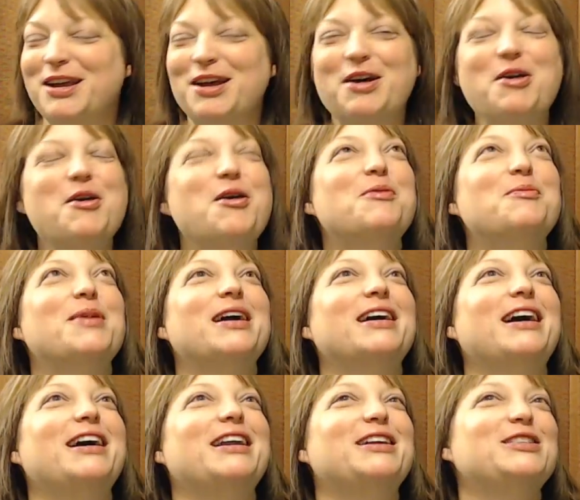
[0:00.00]
Oh my
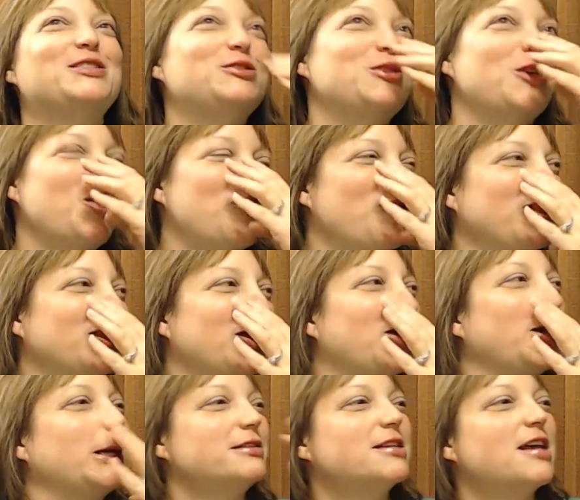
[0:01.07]
God, it's so
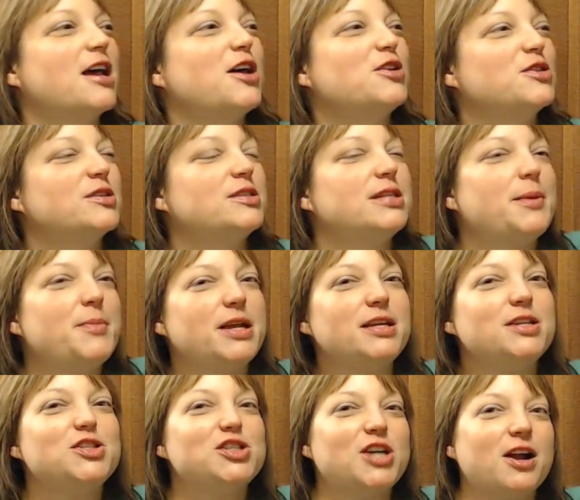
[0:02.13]
hilarious. So somebody
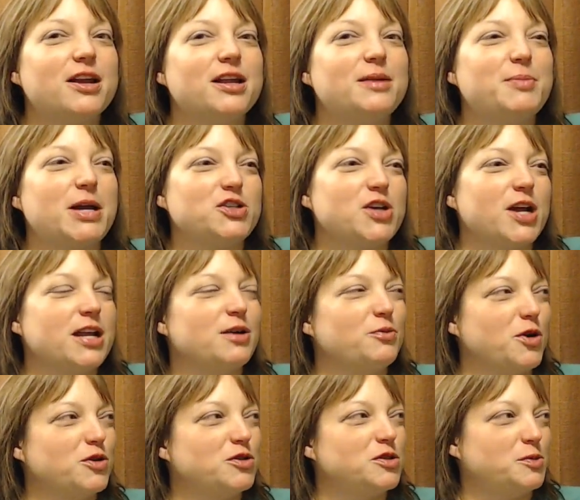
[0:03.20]
started by trying to
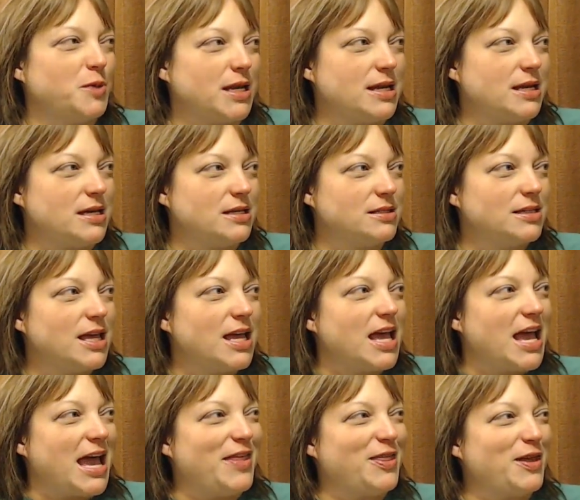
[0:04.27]
roast Wendy's,
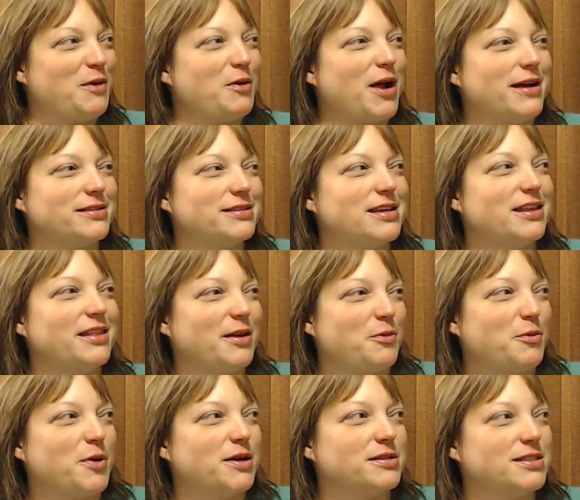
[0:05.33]
and they were asking like,
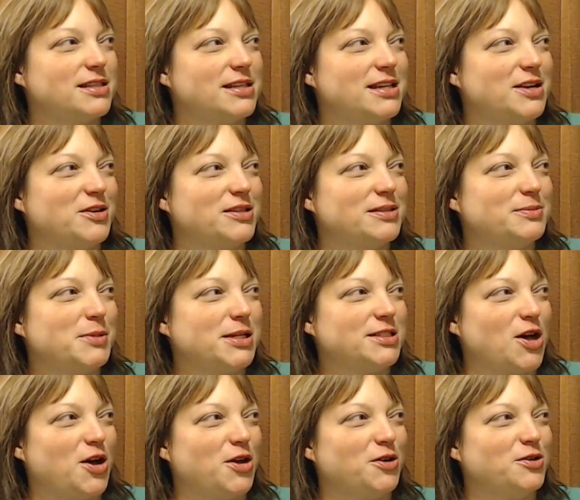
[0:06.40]
where's the nearest
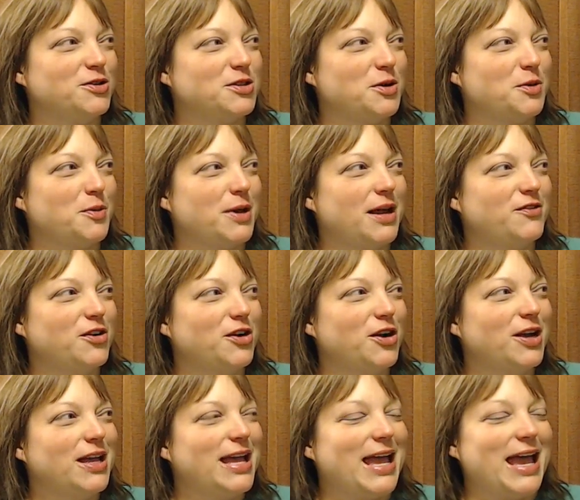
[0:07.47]
McDonald's or whatever,
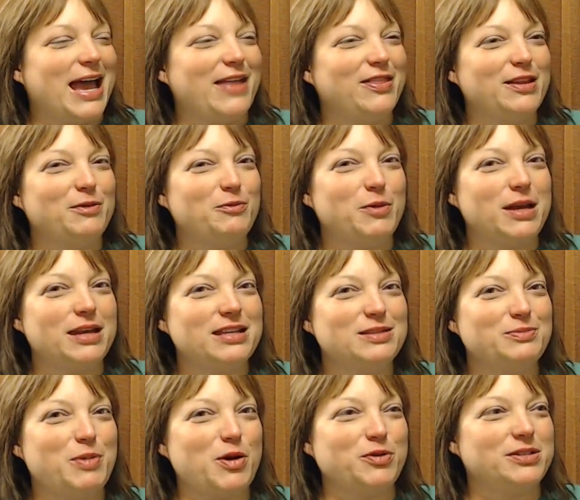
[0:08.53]
and then Wendy's
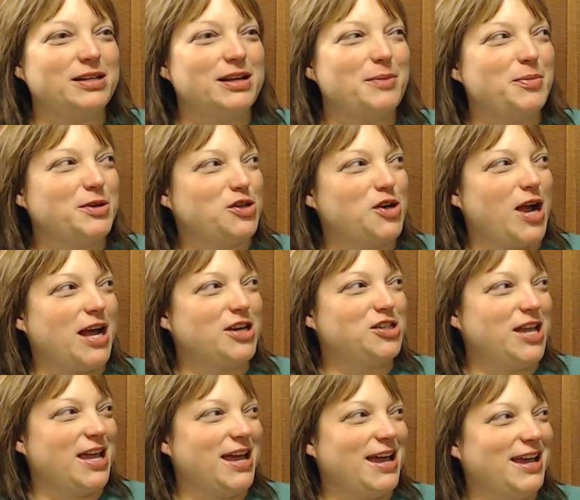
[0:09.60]
posted up a trash
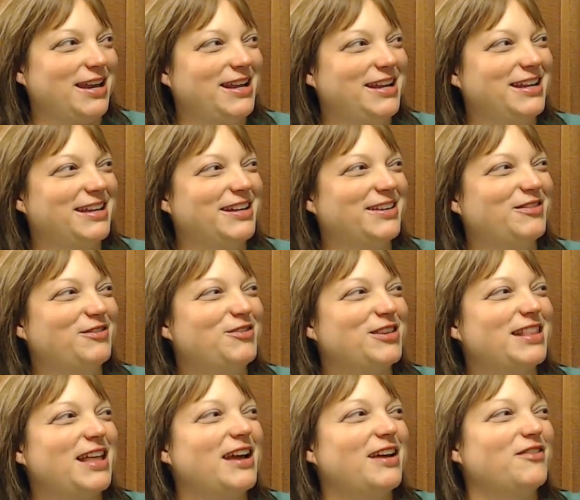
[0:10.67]
can with
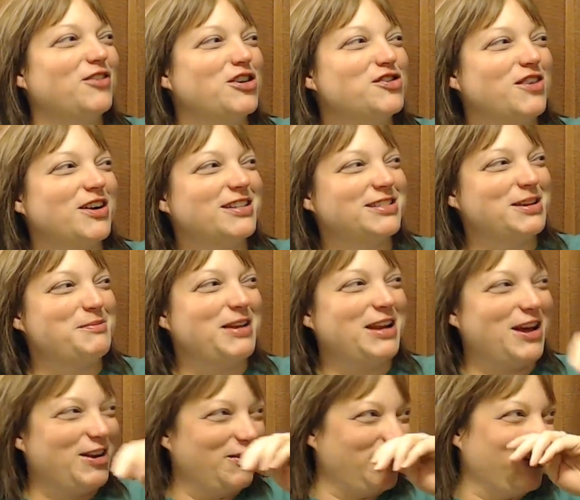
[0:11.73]
like French fries coming out
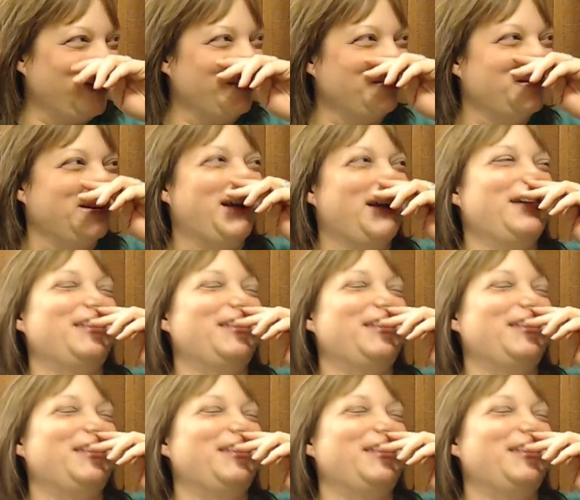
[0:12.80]
of it or whatever.